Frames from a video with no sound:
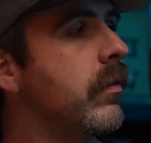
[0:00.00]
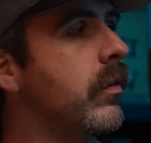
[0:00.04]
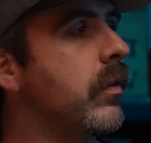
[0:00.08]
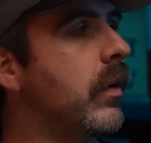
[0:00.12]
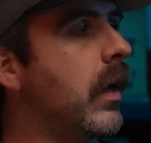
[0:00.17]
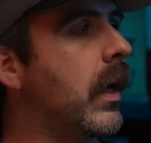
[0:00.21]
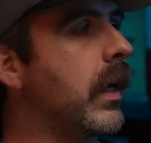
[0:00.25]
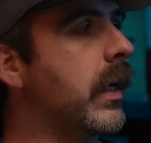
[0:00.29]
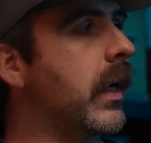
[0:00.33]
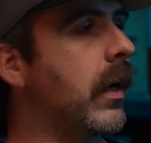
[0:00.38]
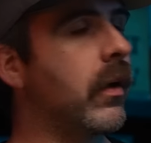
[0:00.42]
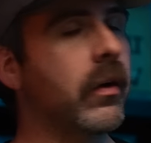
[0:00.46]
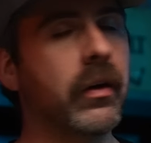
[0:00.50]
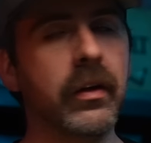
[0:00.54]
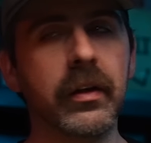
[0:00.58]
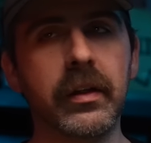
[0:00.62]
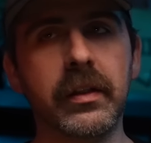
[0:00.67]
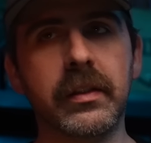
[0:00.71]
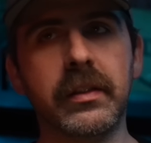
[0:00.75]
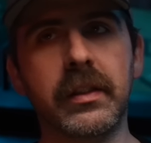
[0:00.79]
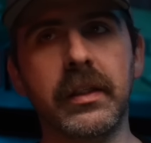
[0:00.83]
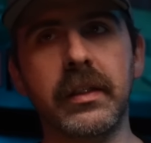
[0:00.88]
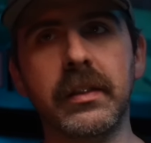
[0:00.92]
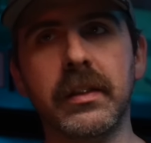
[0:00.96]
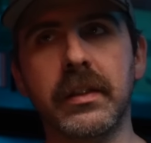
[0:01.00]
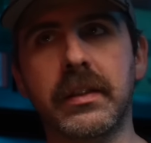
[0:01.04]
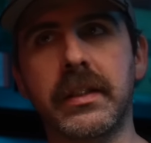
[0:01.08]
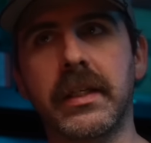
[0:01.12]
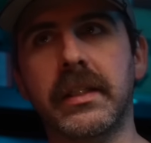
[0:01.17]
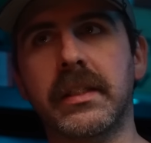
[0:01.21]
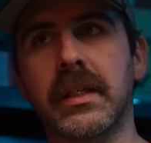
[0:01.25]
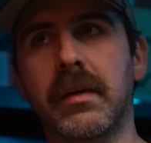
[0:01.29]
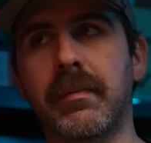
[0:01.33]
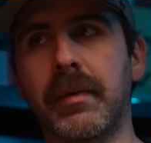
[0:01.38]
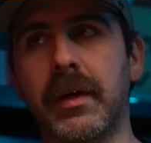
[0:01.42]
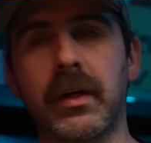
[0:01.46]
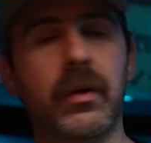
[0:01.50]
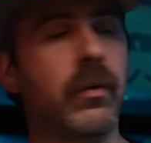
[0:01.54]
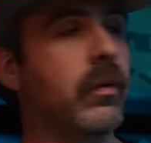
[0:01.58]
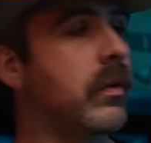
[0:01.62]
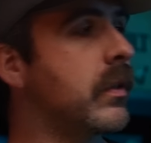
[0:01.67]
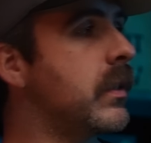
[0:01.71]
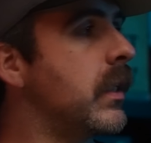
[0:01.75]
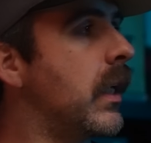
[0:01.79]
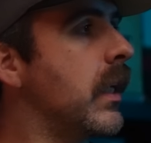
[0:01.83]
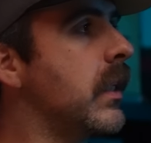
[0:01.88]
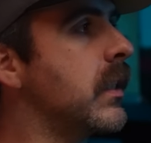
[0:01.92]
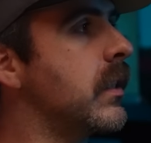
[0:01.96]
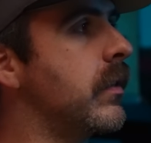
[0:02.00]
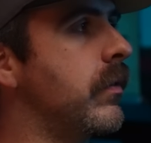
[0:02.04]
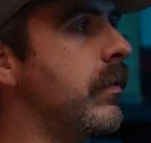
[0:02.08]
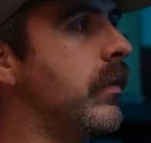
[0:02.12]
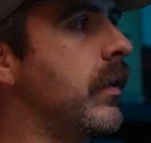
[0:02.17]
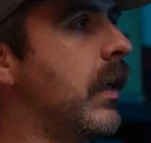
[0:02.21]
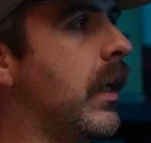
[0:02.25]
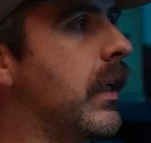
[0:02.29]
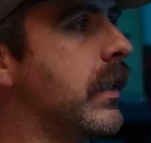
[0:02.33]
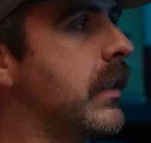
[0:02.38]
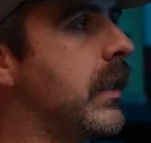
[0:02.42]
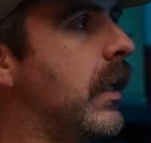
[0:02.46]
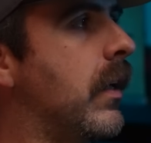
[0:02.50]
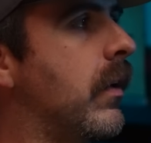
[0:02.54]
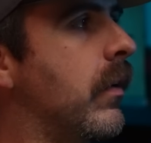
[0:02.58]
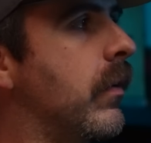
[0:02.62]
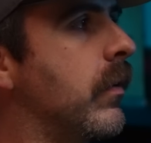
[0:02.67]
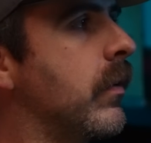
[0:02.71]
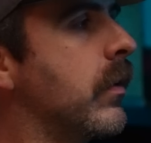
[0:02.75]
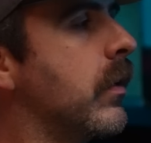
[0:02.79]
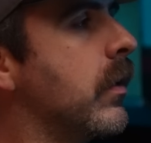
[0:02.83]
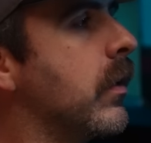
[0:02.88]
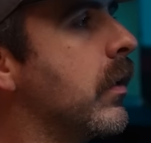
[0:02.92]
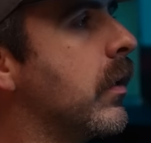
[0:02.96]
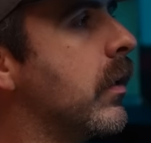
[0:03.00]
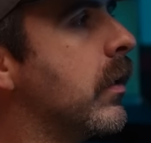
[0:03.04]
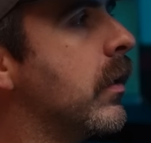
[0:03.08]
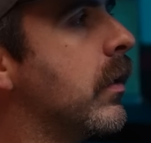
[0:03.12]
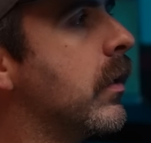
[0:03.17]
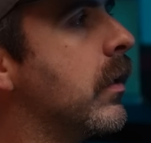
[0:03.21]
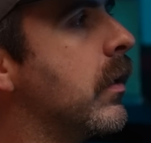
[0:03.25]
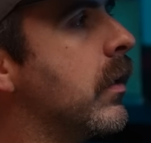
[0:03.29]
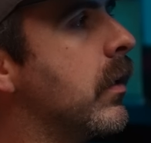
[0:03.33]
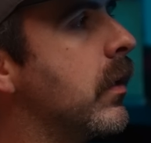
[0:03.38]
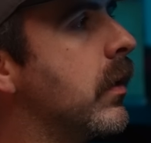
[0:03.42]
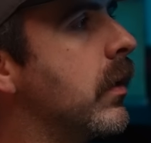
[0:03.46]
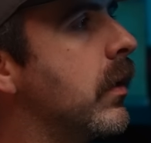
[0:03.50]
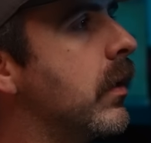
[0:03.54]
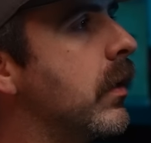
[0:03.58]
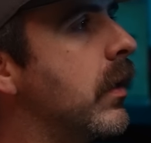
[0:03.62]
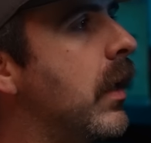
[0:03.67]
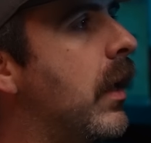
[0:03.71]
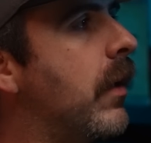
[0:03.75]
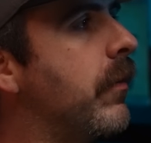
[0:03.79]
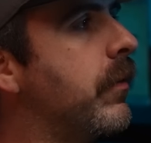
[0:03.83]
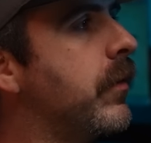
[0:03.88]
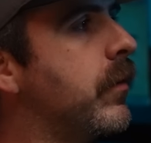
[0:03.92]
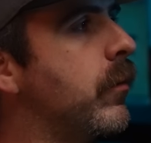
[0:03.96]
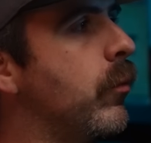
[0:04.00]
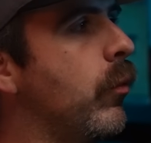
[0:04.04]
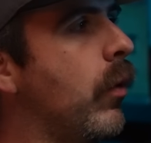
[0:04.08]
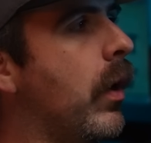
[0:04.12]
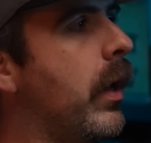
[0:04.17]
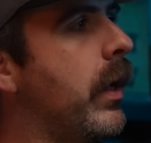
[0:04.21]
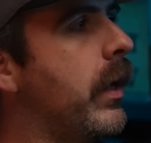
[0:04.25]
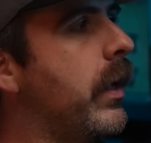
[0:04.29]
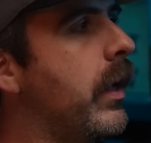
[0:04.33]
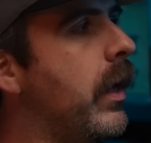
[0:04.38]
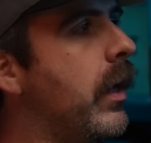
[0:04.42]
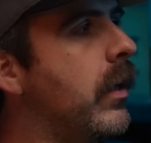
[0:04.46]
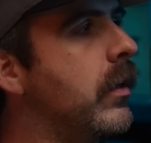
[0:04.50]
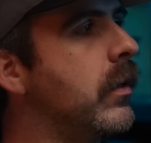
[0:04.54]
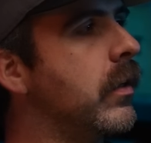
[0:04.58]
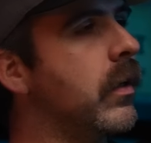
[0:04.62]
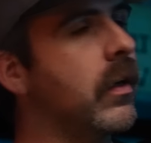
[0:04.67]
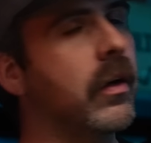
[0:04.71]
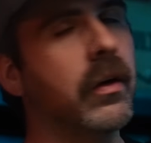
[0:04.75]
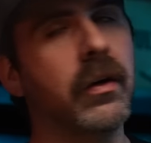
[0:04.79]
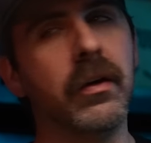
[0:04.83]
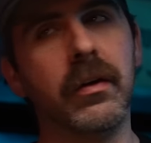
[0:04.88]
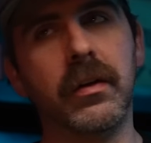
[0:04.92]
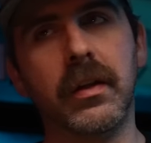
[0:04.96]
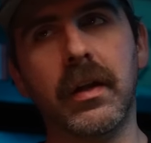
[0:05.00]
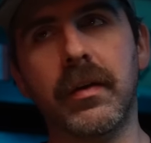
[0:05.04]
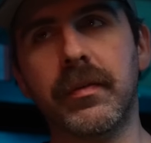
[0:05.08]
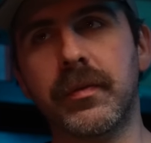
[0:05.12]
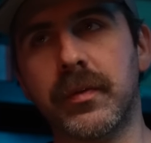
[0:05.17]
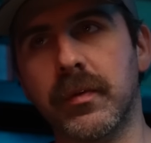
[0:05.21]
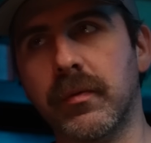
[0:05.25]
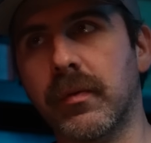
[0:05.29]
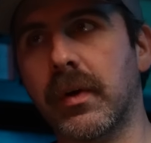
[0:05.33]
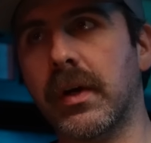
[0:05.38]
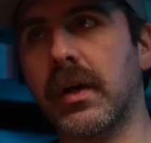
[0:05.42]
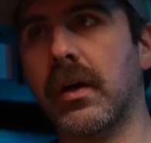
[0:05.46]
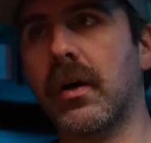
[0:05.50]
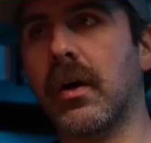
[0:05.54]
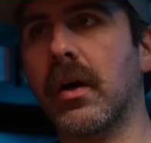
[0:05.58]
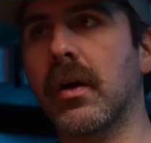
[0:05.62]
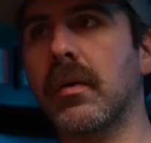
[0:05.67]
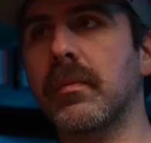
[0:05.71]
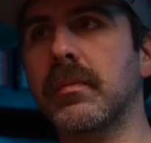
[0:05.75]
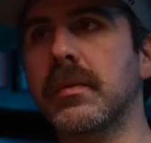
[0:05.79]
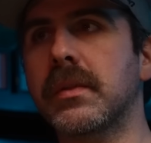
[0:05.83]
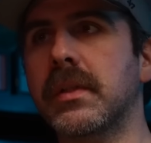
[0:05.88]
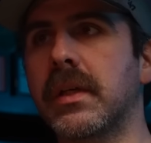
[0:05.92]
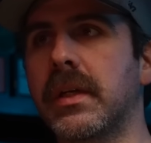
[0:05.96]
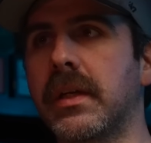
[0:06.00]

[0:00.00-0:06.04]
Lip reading: You knock out all the C's, it takes out my cortex. You knock down left, right, L and R, left and right arms.